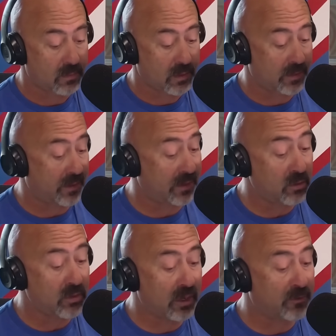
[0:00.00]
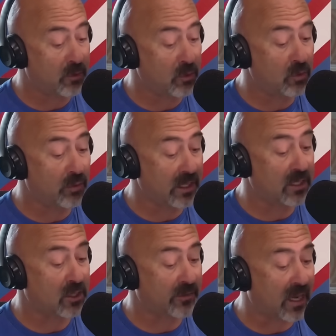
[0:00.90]
But I mean, if you
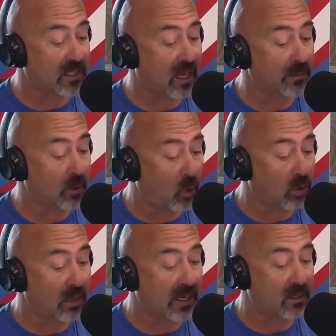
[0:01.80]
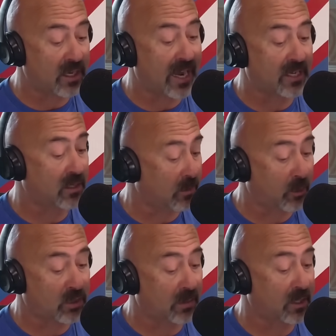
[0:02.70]
release Javon Solomon or Landon Jackson, they're
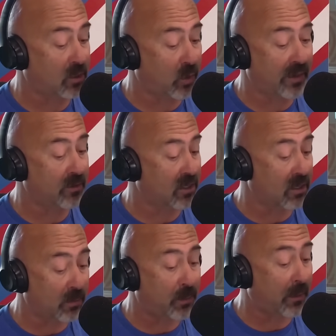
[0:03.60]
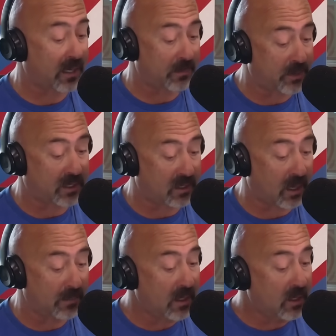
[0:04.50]
both subject to waivers, and they're probably getting picked
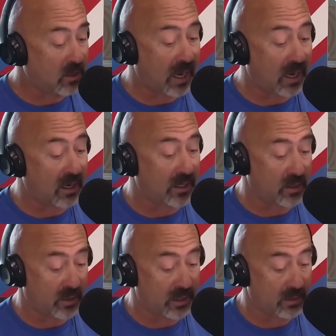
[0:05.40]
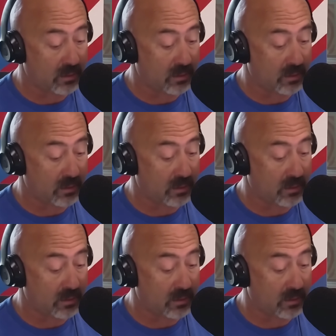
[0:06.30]
up. So I don't know how you do it.